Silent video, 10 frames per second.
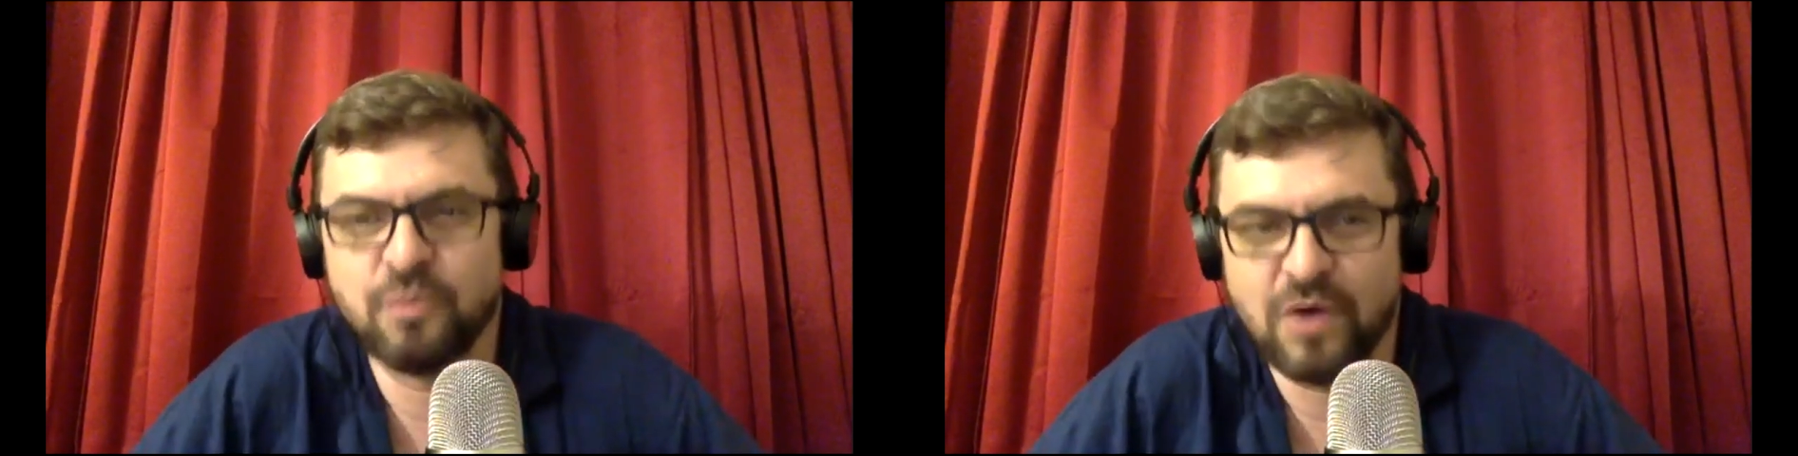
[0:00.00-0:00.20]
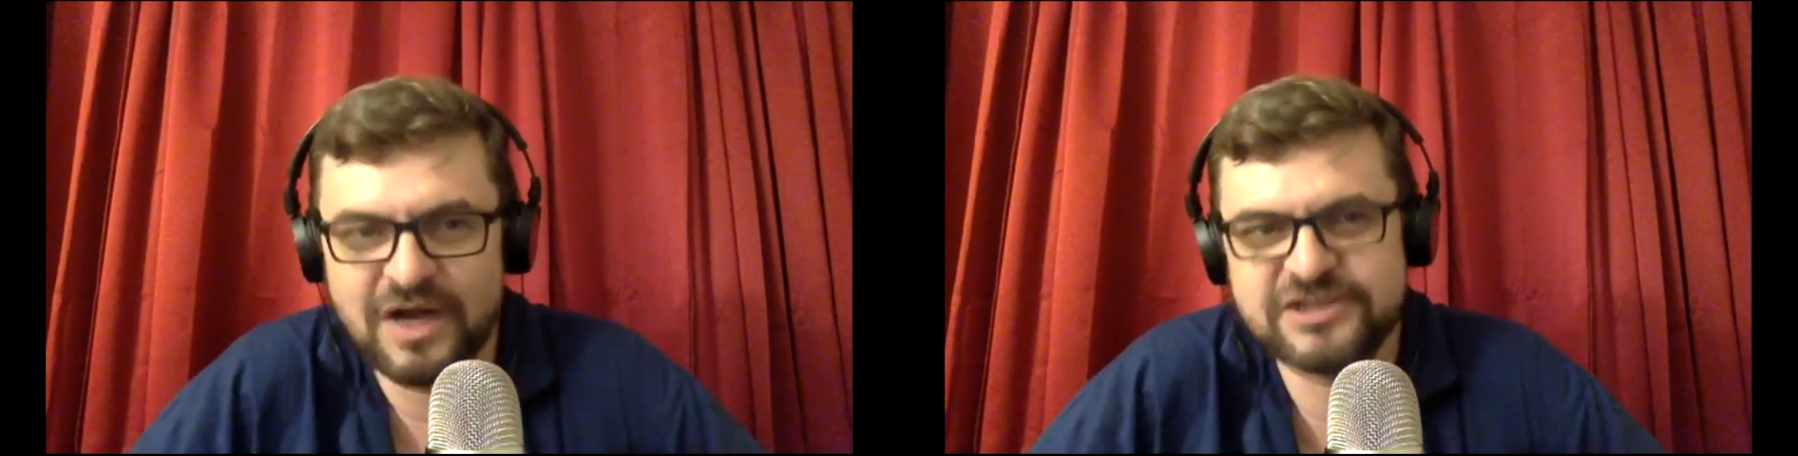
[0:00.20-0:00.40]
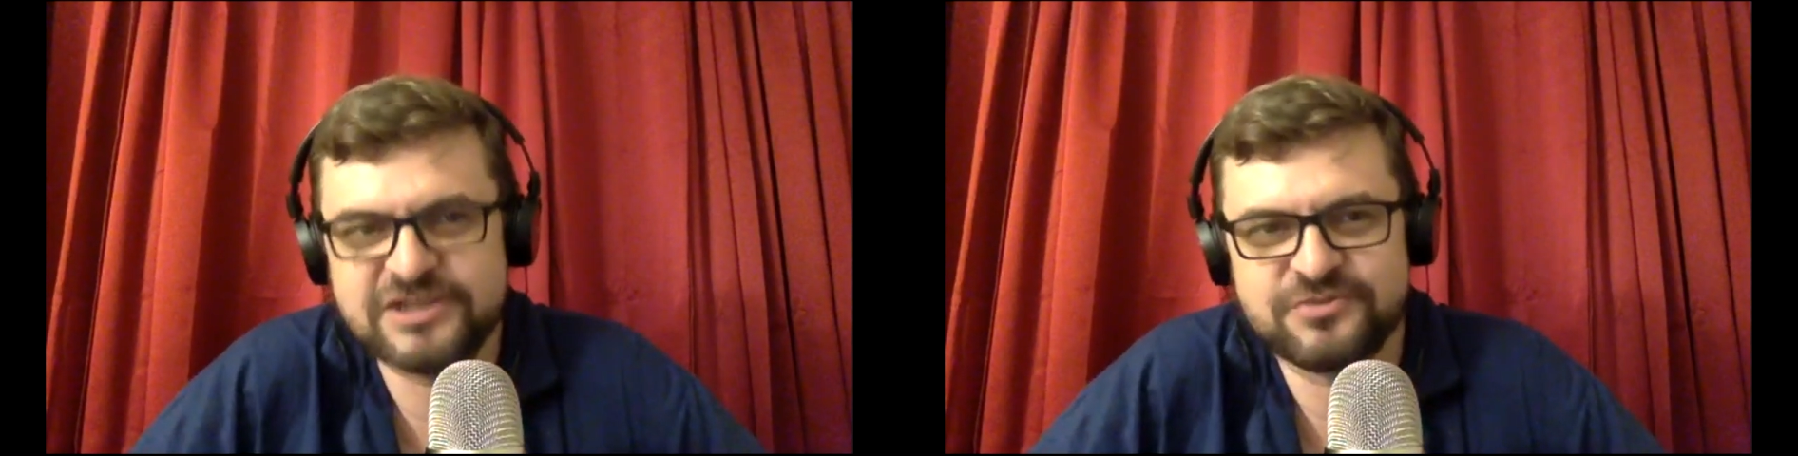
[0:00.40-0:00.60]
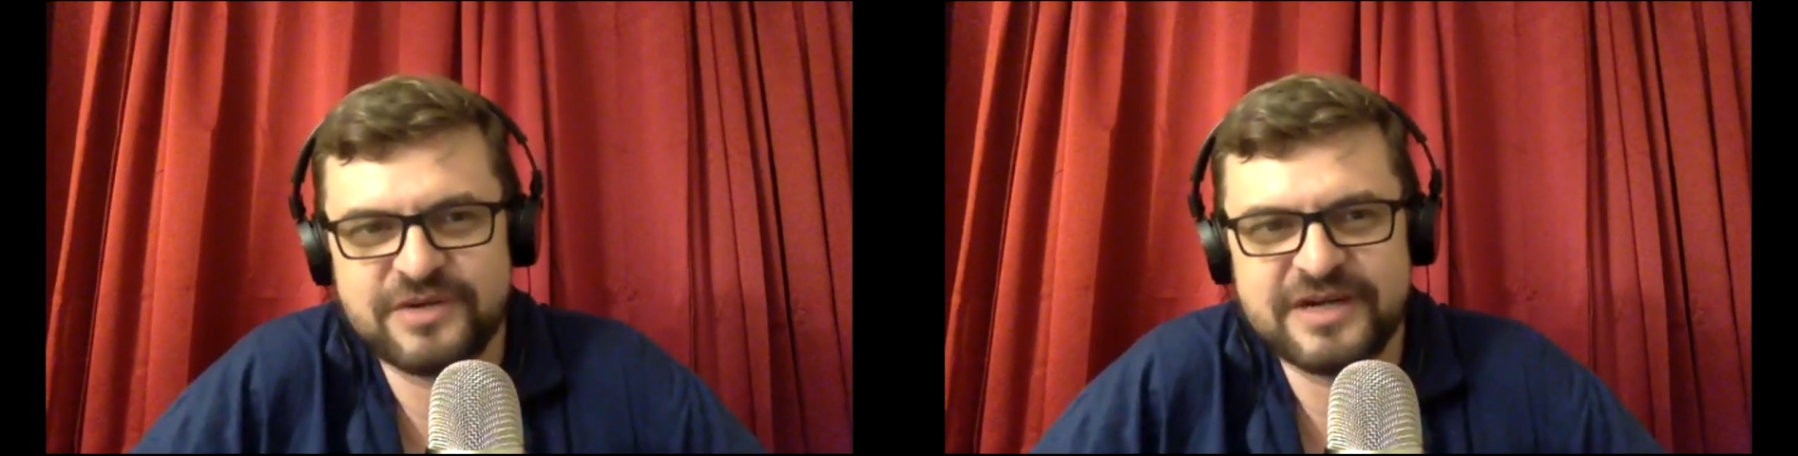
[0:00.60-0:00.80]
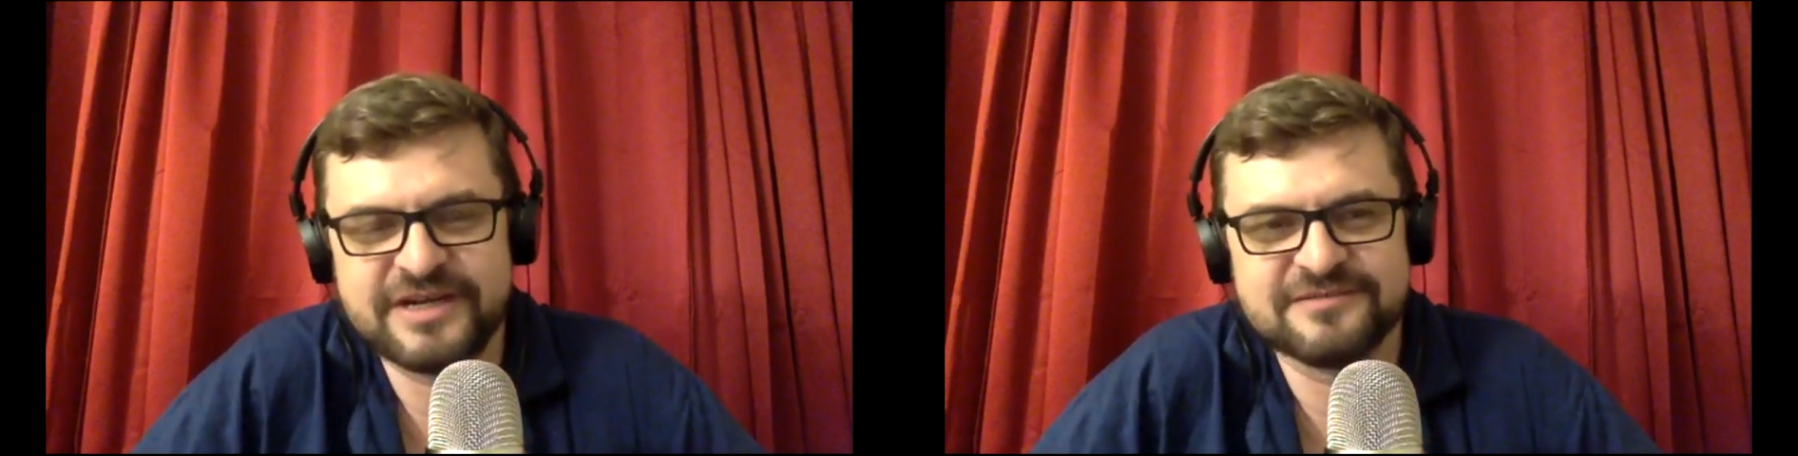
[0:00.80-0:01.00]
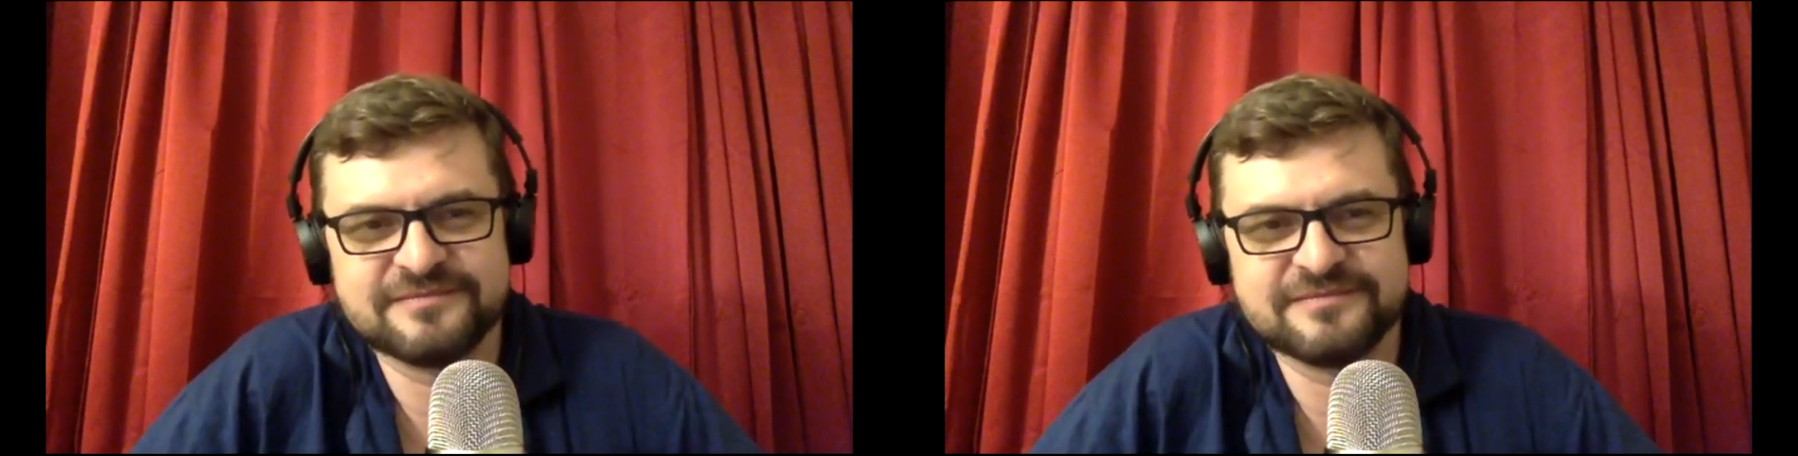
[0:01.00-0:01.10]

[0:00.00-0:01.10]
watched Radio.